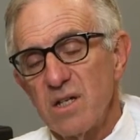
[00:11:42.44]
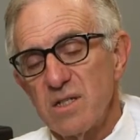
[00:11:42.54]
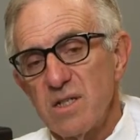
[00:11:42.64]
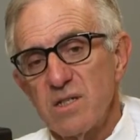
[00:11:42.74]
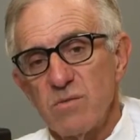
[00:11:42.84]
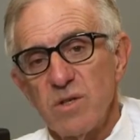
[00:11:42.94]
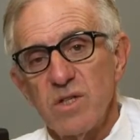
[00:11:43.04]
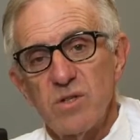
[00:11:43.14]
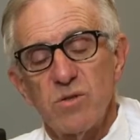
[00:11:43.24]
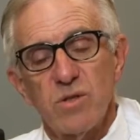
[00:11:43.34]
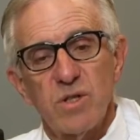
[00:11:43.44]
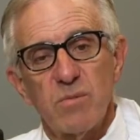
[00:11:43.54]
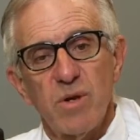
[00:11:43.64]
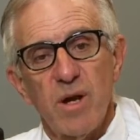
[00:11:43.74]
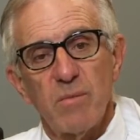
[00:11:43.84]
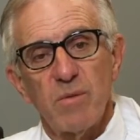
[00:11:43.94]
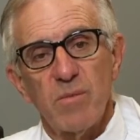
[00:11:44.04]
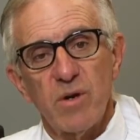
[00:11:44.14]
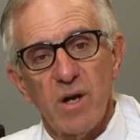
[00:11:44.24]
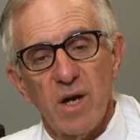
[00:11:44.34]
is this really truly a problem
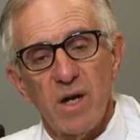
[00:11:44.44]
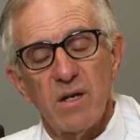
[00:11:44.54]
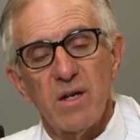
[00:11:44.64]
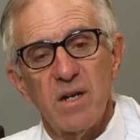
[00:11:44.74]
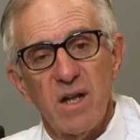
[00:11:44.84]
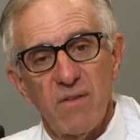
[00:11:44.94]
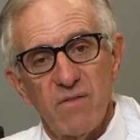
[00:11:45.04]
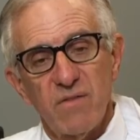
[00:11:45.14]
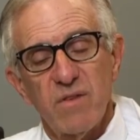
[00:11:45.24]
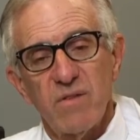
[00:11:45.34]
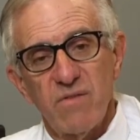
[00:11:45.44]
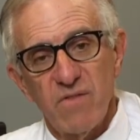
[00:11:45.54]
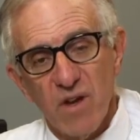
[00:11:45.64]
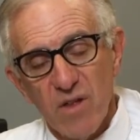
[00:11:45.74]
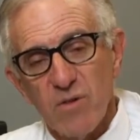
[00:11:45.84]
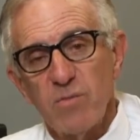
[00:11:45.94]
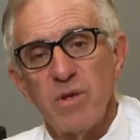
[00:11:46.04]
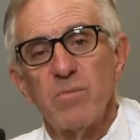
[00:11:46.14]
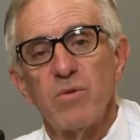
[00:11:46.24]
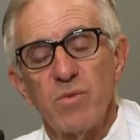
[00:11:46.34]
or not, and have other
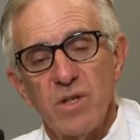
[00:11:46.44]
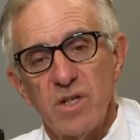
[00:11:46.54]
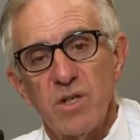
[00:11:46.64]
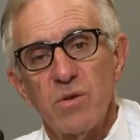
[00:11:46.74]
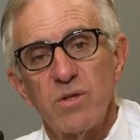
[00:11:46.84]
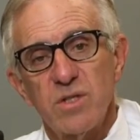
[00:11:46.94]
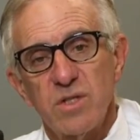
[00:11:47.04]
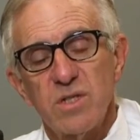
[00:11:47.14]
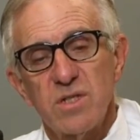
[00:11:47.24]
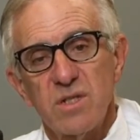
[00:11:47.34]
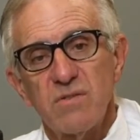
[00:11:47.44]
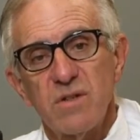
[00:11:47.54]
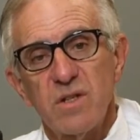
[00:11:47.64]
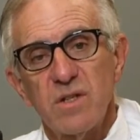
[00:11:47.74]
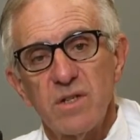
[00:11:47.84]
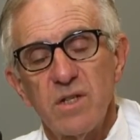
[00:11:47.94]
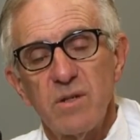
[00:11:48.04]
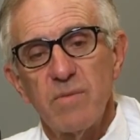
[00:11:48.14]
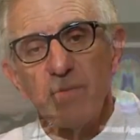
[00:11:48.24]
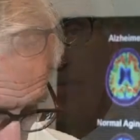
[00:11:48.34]
people really notice this difficulty.